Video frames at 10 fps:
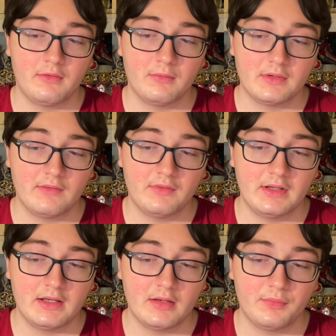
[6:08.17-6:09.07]
So we're definitely
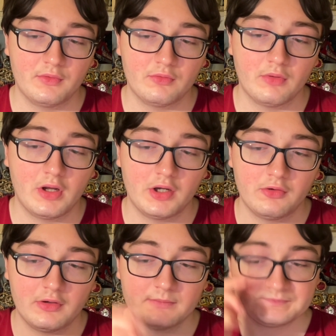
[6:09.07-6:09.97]
getting up there to
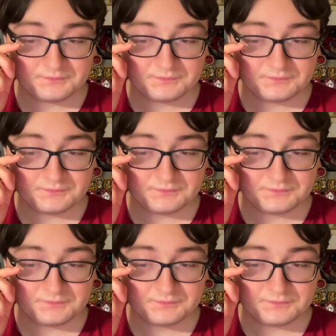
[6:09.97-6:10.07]
100.